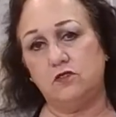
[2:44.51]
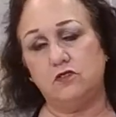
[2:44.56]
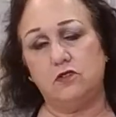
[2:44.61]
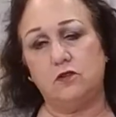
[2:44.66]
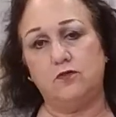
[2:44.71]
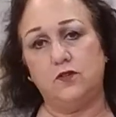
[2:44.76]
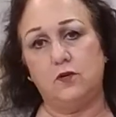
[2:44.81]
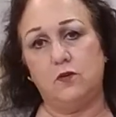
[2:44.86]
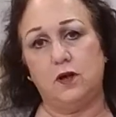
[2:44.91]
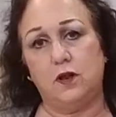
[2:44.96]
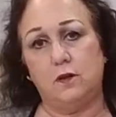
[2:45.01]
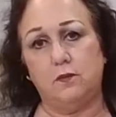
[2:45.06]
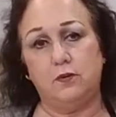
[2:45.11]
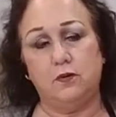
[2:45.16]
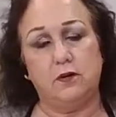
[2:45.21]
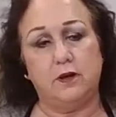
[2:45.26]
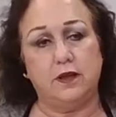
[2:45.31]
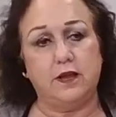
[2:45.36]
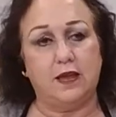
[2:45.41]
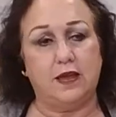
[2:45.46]
So if you want to
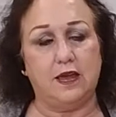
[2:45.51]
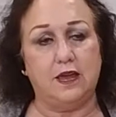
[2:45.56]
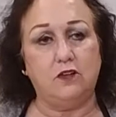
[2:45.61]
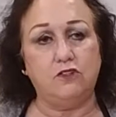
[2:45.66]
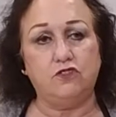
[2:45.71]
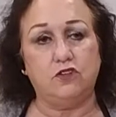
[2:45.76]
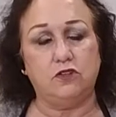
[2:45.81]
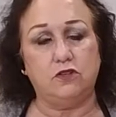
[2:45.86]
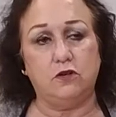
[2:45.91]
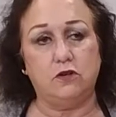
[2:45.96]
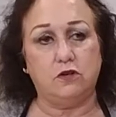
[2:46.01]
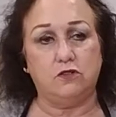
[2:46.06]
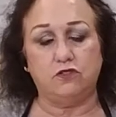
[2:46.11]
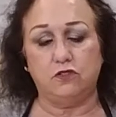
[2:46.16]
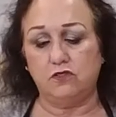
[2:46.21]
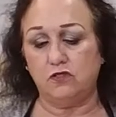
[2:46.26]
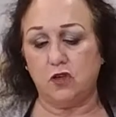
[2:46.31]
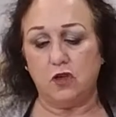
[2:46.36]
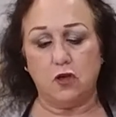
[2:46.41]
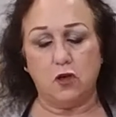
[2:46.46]
put like an Asian, you could
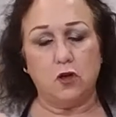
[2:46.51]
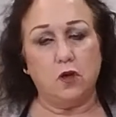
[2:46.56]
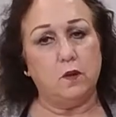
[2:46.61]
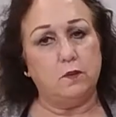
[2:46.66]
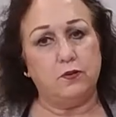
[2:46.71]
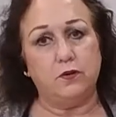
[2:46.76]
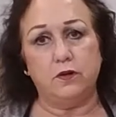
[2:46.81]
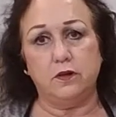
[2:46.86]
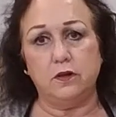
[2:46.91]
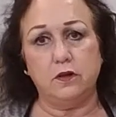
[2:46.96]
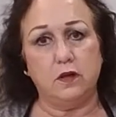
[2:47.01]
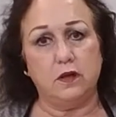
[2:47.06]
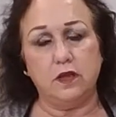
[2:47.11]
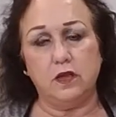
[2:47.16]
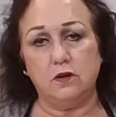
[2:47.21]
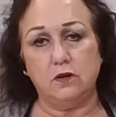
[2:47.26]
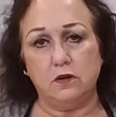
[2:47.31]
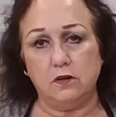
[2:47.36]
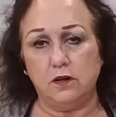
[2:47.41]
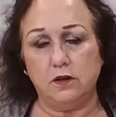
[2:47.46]
just put,
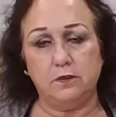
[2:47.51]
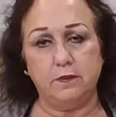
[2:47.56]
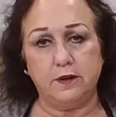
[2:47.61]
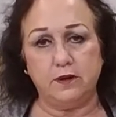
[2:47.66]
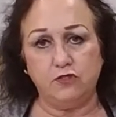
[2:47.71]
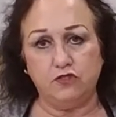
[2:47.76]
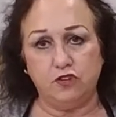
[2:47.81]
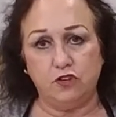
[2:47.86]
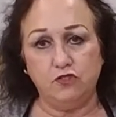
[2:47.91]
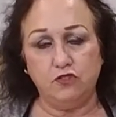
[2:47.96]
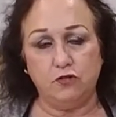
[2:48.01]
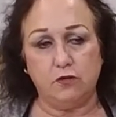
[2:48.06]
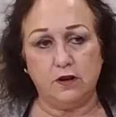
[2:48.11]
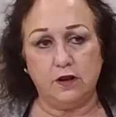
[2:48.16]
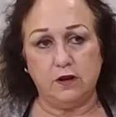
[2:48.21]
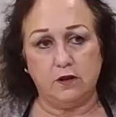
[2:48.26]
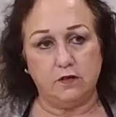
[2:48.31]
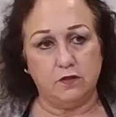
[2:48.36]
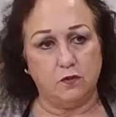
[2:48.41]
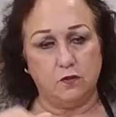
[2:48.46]
a little bit of ginger in
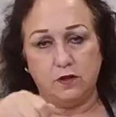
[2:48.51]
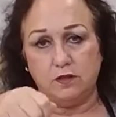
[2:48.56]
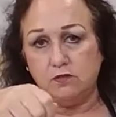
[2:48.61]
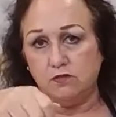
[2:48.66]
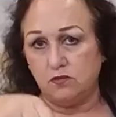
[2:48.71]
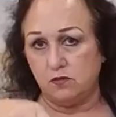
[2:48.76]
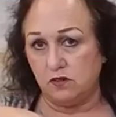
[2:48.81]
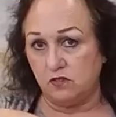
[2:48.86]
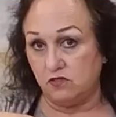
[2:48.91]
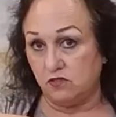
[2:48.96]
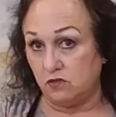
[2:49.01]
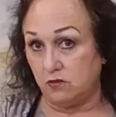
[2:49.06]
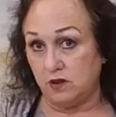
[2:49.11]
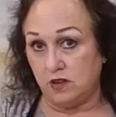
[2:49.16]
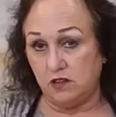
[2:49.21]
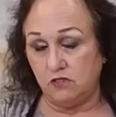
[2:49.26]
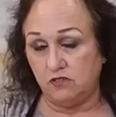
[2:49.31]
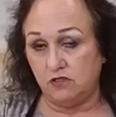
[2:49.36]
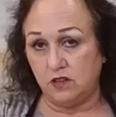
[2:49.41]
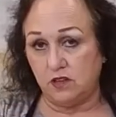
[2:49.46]
here. The ones from the
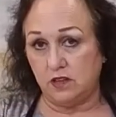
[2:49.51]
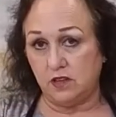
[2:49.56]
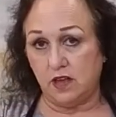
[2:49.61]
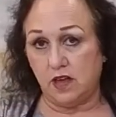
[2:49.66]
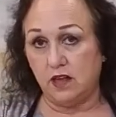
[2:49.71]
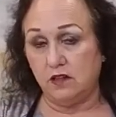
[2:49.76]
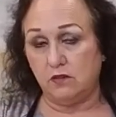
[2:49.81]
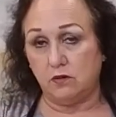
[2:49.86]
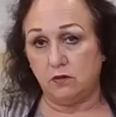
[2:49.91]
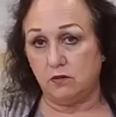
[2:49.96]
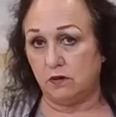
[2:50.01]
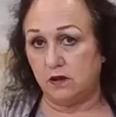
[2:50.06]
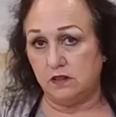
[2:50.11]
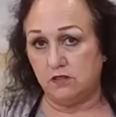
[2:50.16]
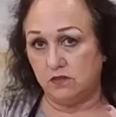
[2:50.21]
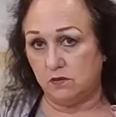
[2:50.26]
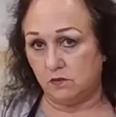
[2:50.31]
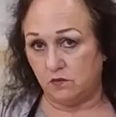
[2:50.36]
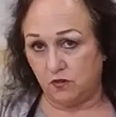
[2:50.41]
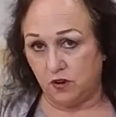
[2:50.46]
squeeze you can get, or grate
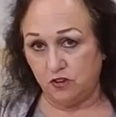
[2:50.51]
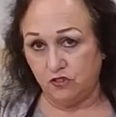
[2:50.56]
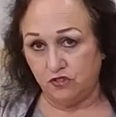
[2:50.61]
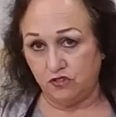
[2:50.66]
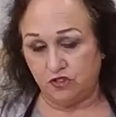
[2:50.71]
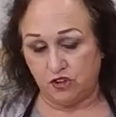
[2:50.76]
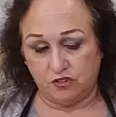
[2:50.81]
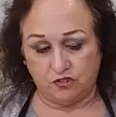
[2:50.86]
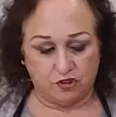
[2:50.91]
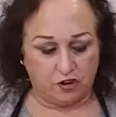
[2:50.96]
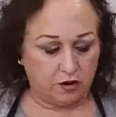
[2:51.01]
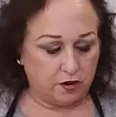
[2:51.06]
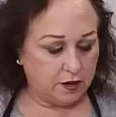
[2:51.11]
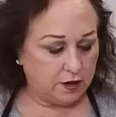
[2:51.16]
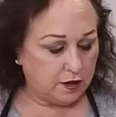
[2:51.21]
some fresh ginger.